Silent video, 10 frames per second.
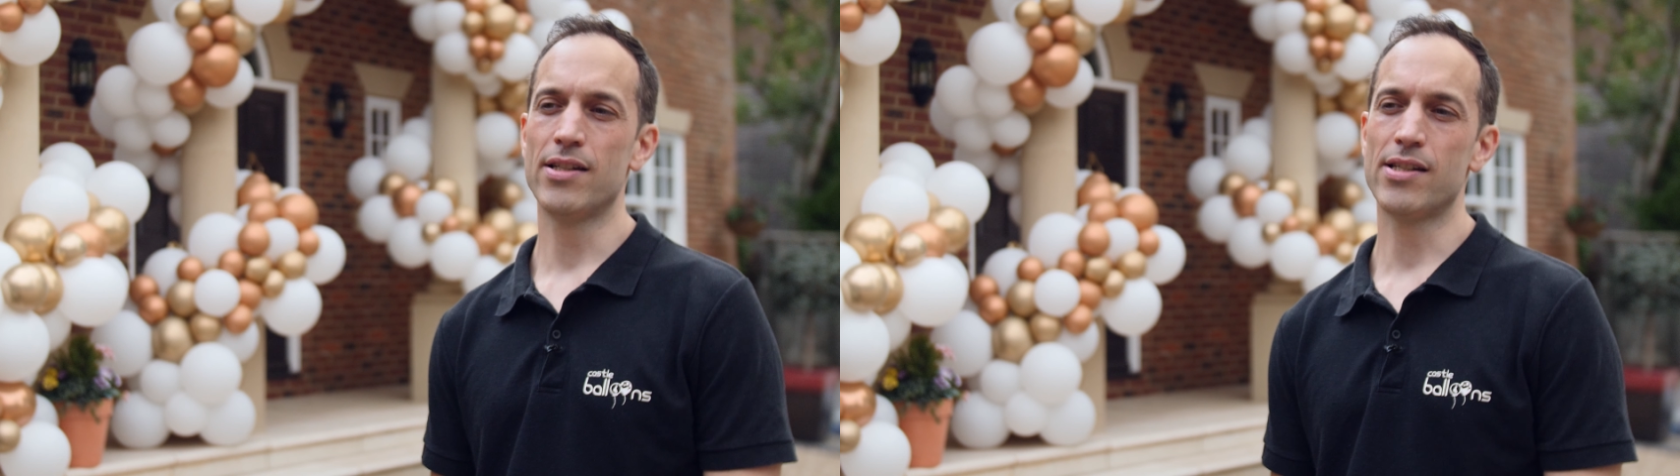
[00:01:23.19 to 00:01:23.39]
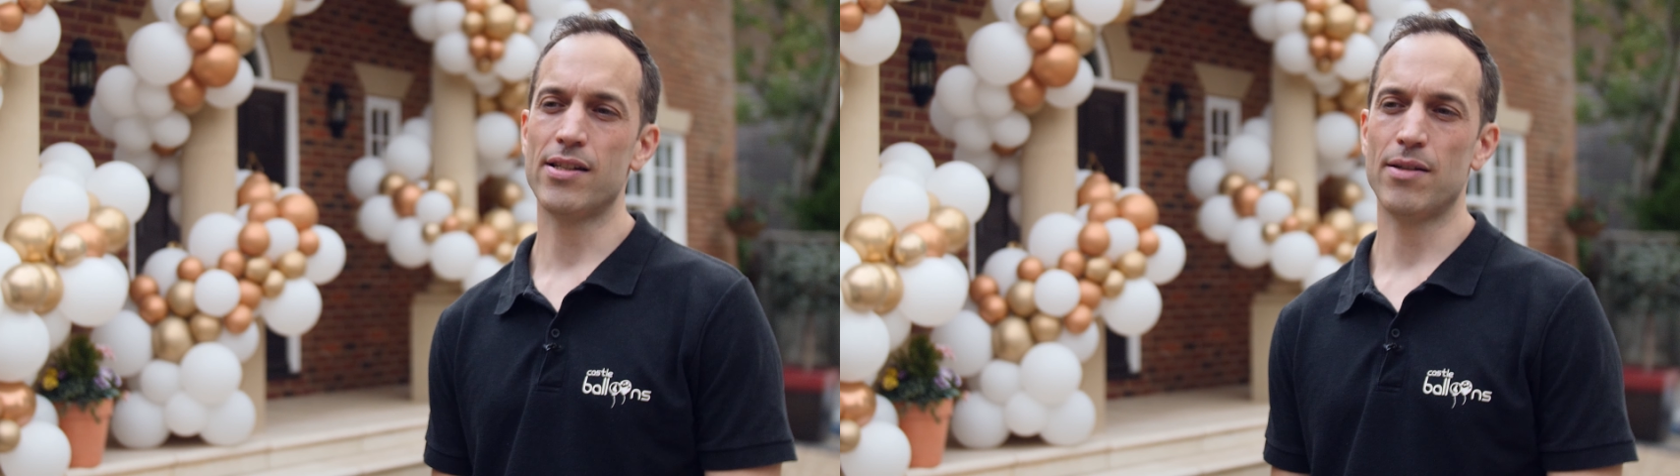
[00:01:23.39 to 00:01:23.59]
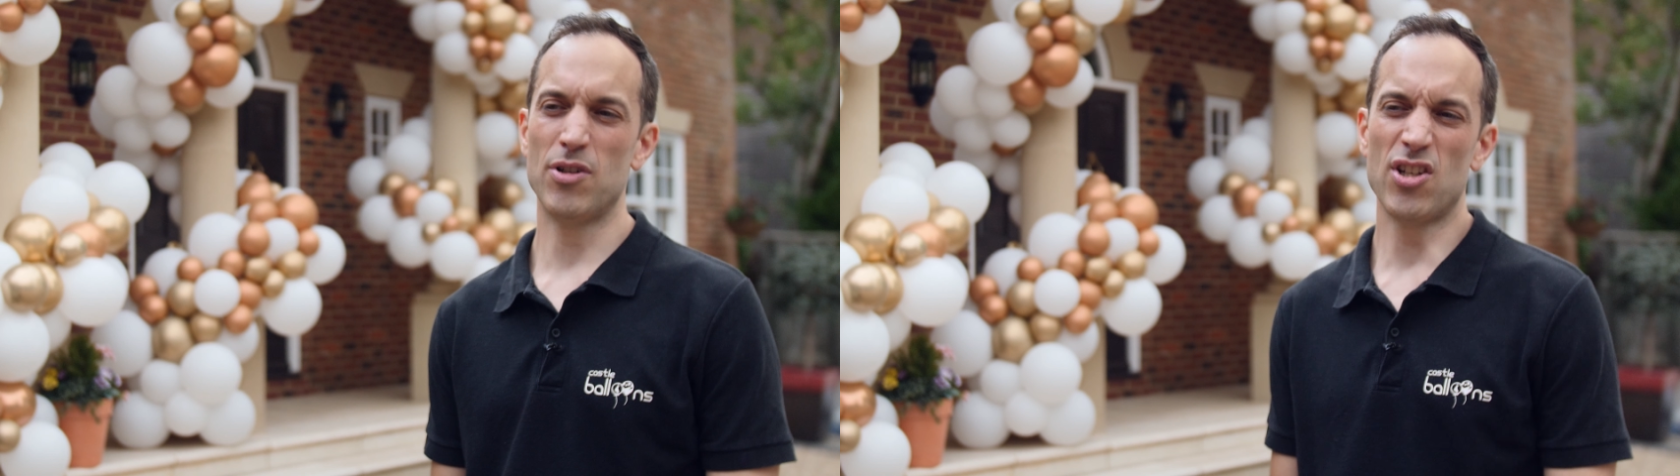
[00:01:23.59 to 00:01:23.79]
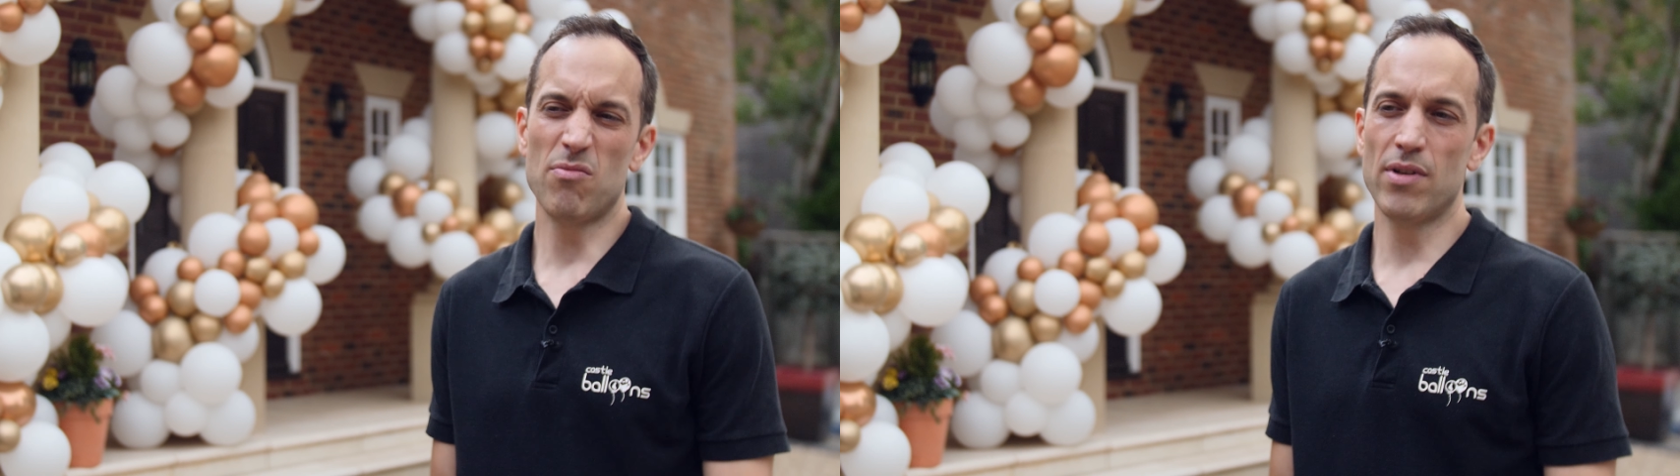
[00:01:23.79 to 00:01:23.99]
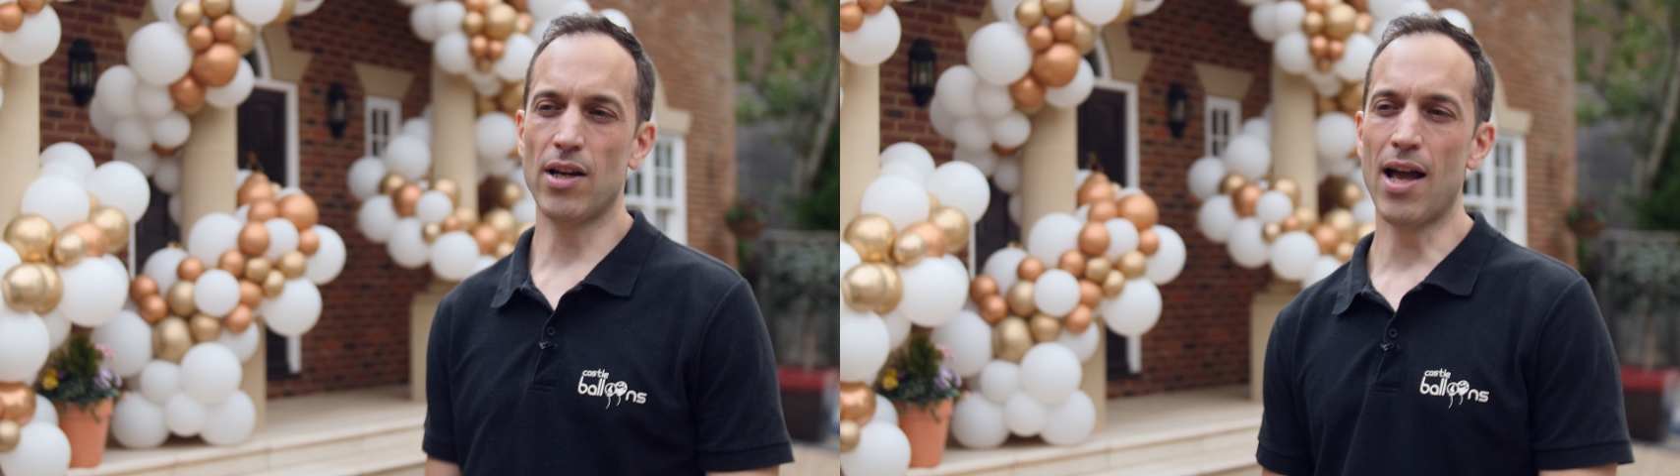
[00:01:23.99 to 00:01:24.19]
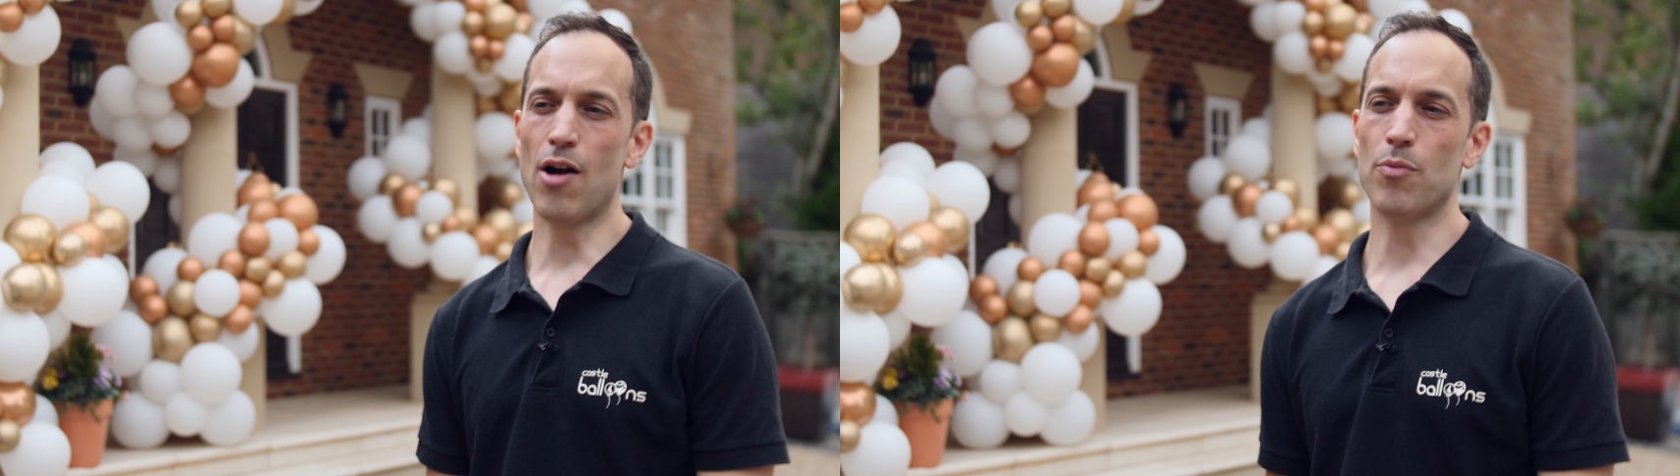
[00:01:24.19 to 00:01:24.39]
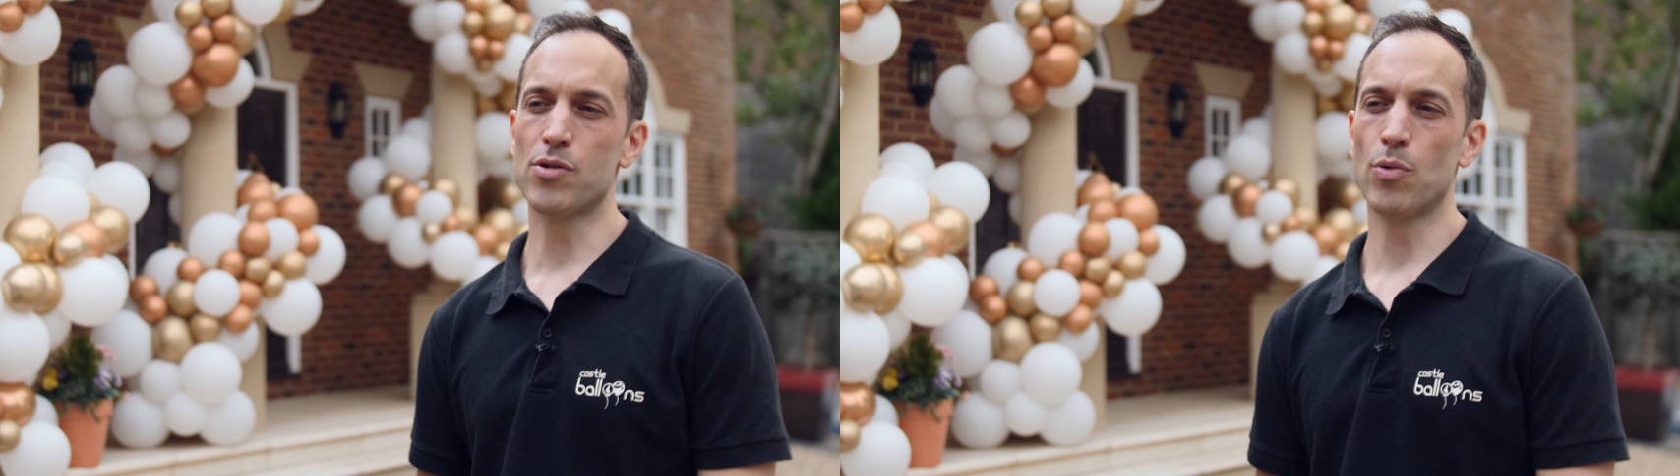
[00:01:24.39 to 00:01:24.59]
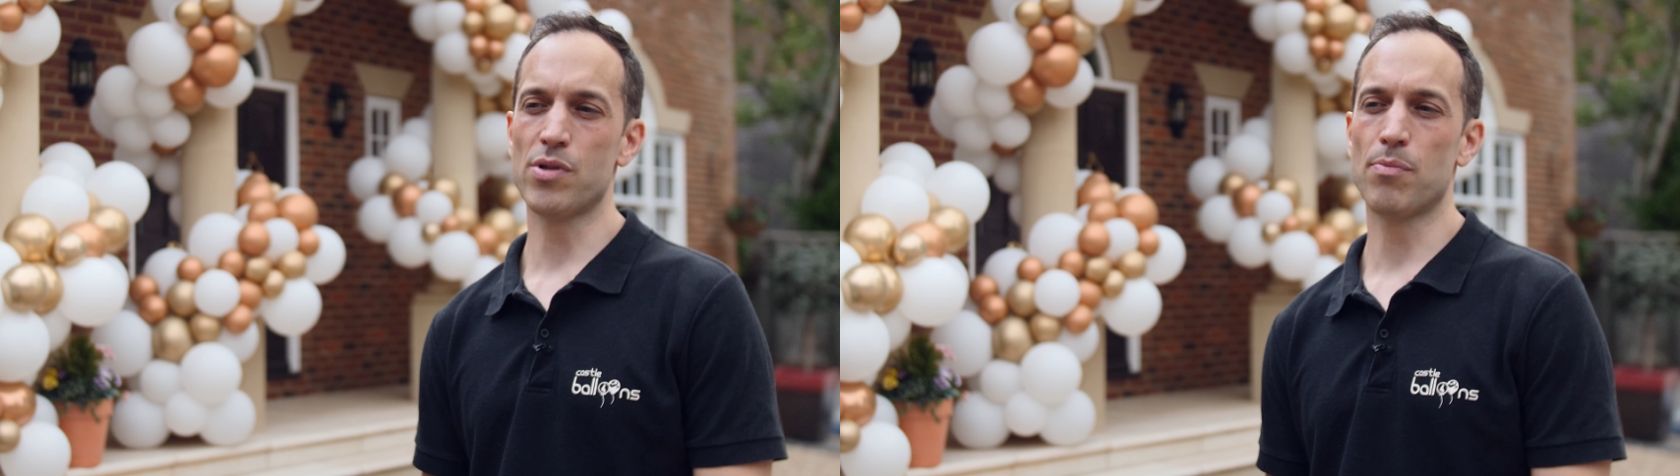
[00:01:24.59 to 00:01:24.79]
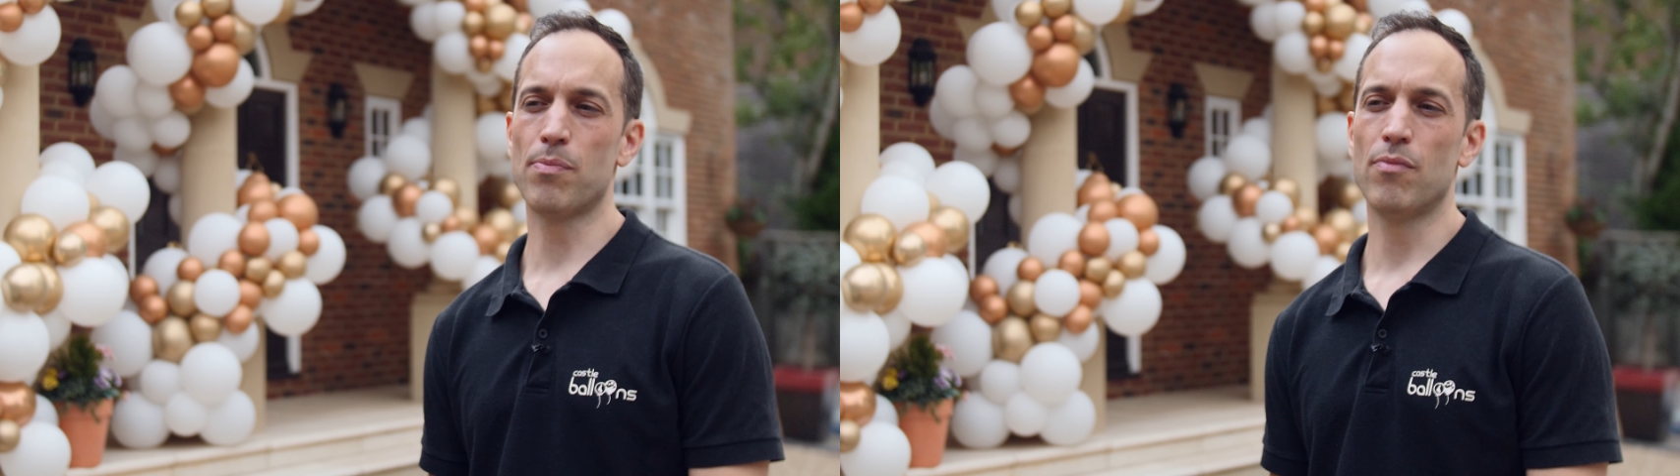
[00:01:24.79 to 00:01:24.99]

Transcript: to, which you know, helps towards the